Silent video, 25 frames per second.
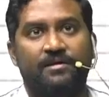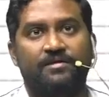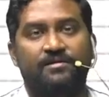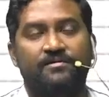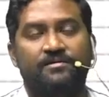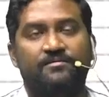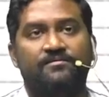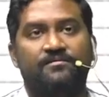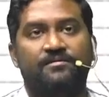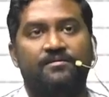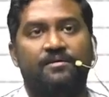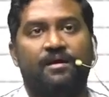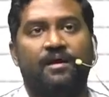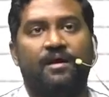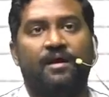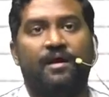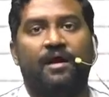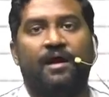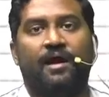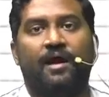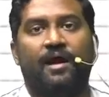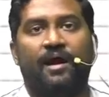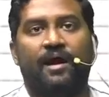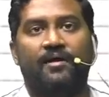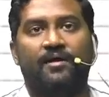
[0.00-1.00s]
Let us see.
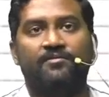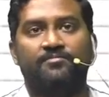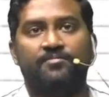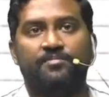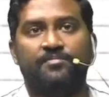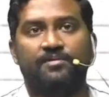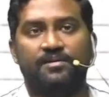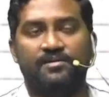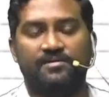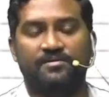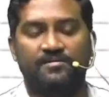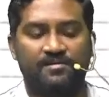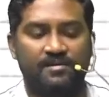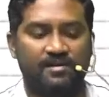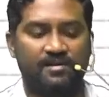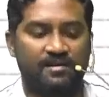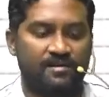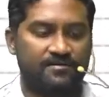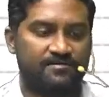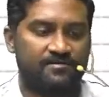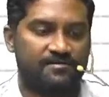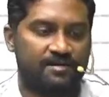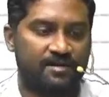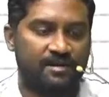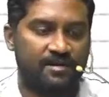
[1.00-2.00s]

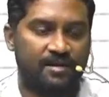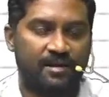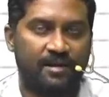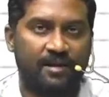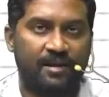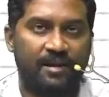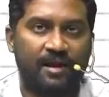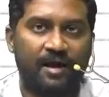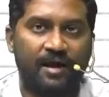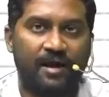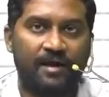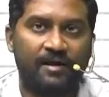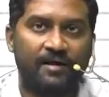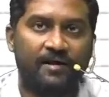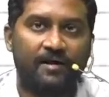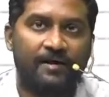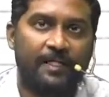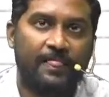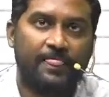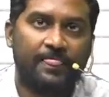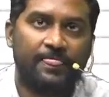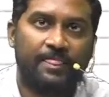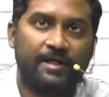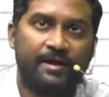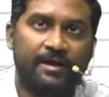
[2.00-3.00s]
Aspergillus in lung,
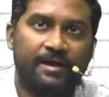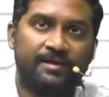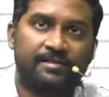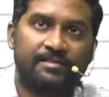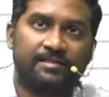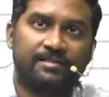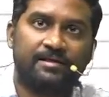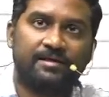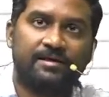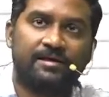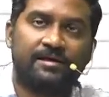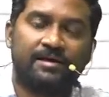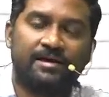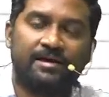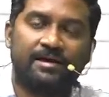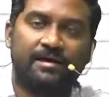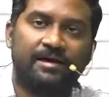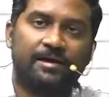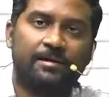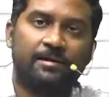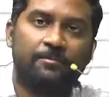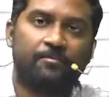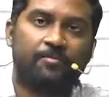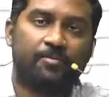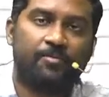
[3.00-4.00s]
there are
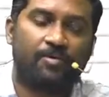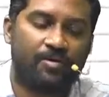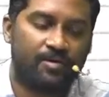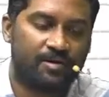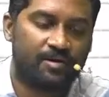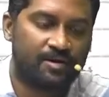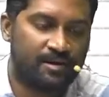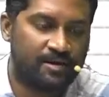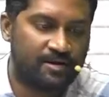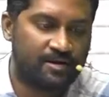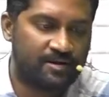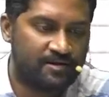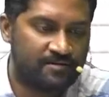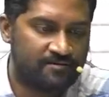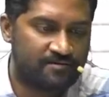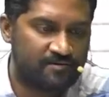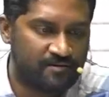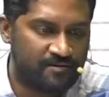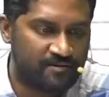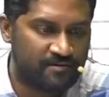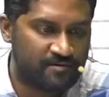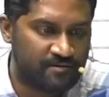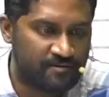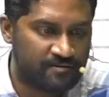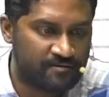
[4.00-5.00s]
three important
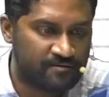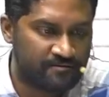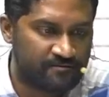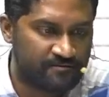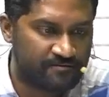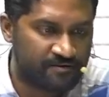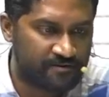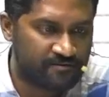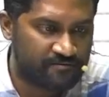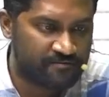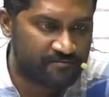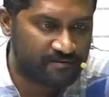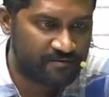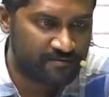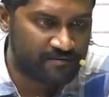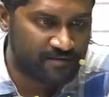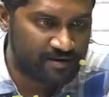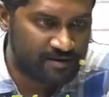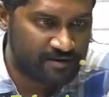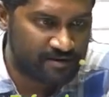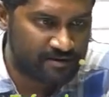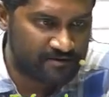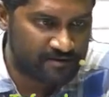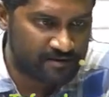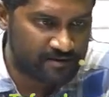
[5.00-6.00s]
diseases. First we
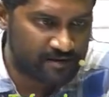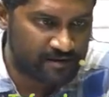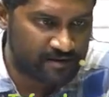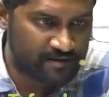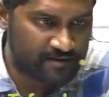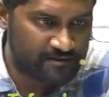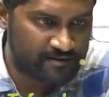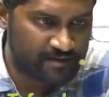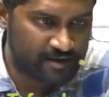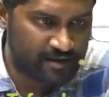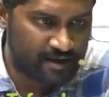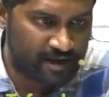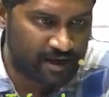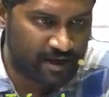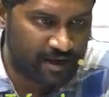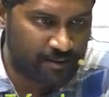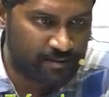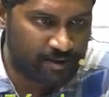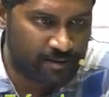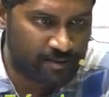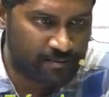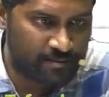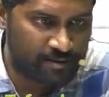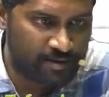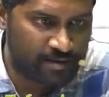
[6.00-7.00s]
will discuss
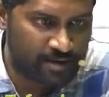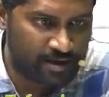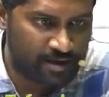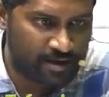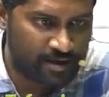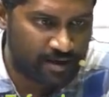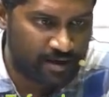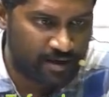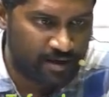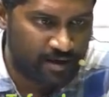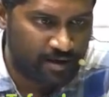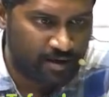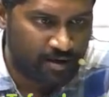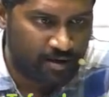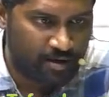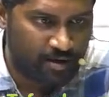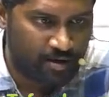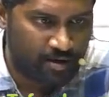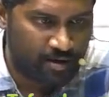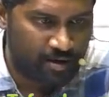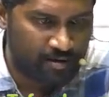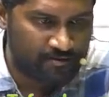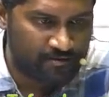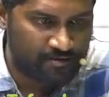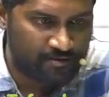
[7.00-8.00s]
ABPA,
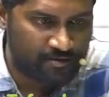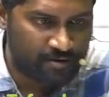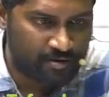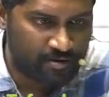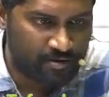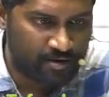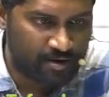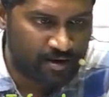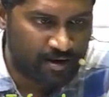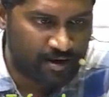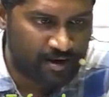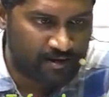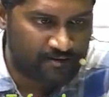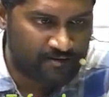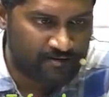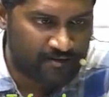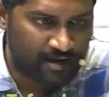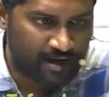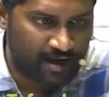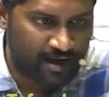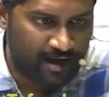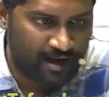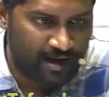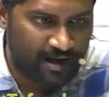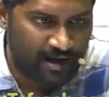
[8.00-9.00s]
also called
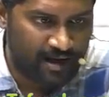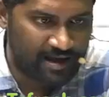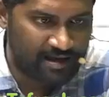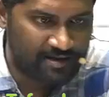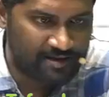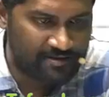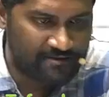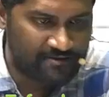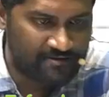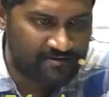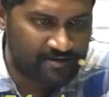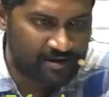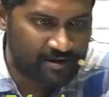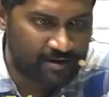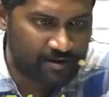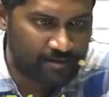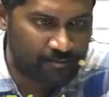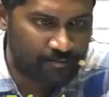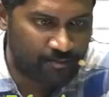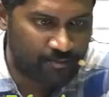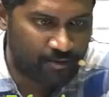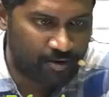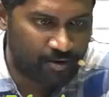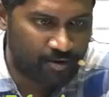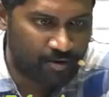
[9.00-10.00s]
as allergic
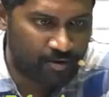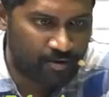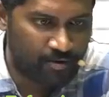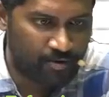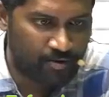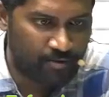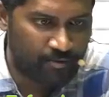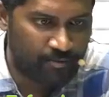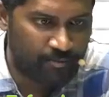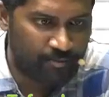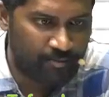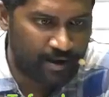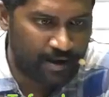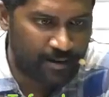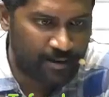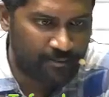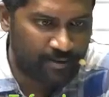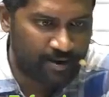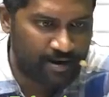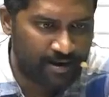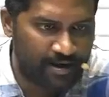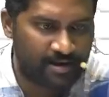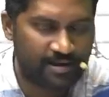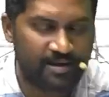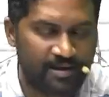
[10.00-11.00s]

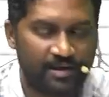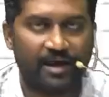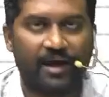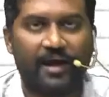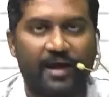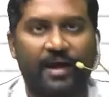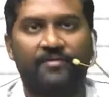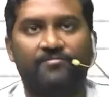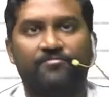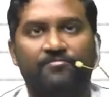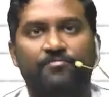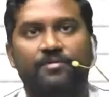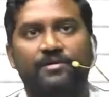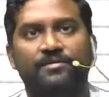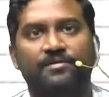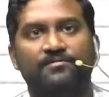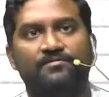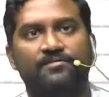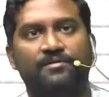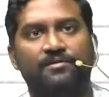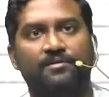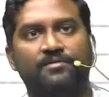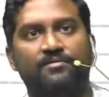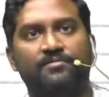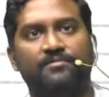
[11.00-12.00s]
bronchopulmonary
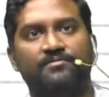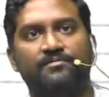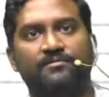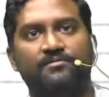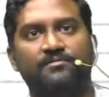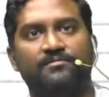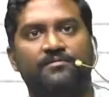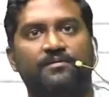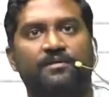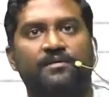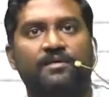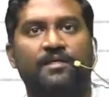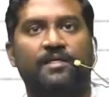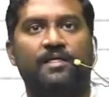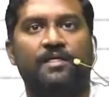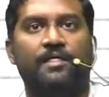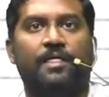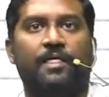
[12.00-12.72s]
aspergillosis.